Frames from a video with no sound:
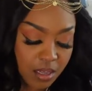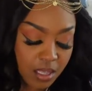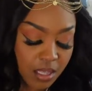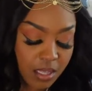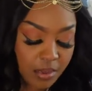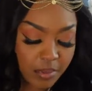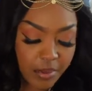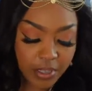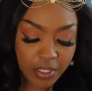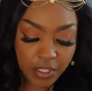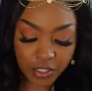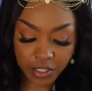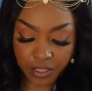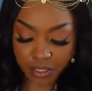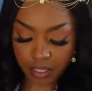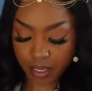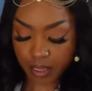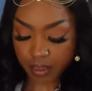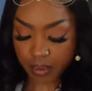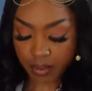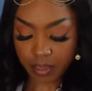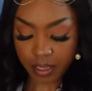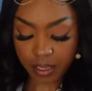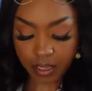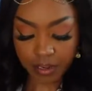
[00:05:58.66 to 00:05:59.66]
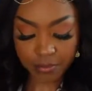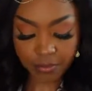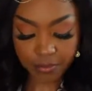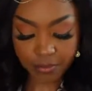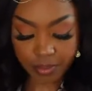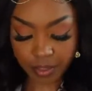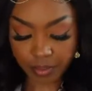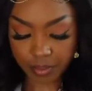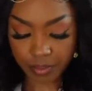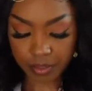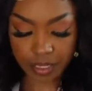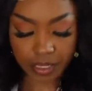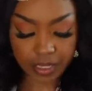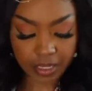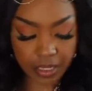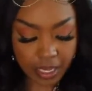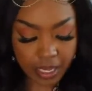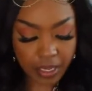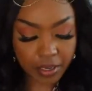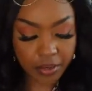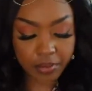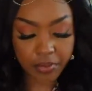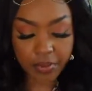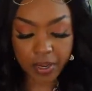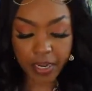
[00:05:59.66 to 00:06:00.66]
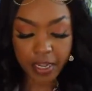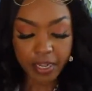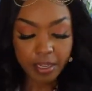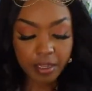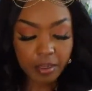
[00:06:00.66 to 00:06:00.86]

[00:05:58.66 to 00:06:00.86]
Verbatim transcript: Let me just go ahead and flip this thing around.